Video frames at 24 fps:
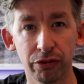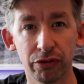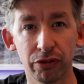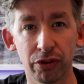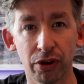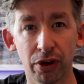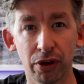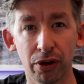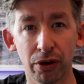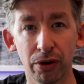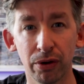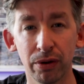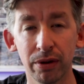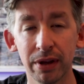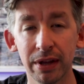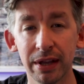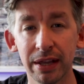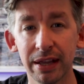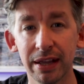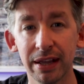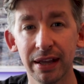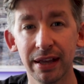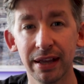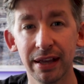So
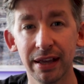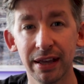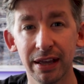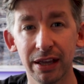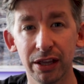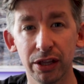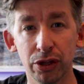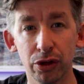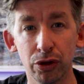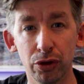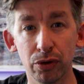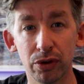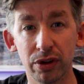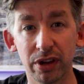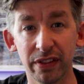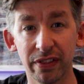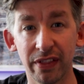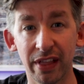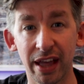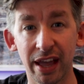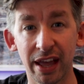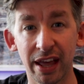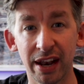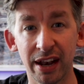you can
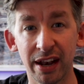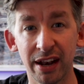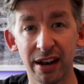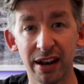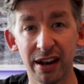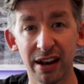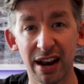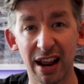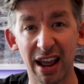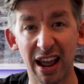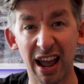then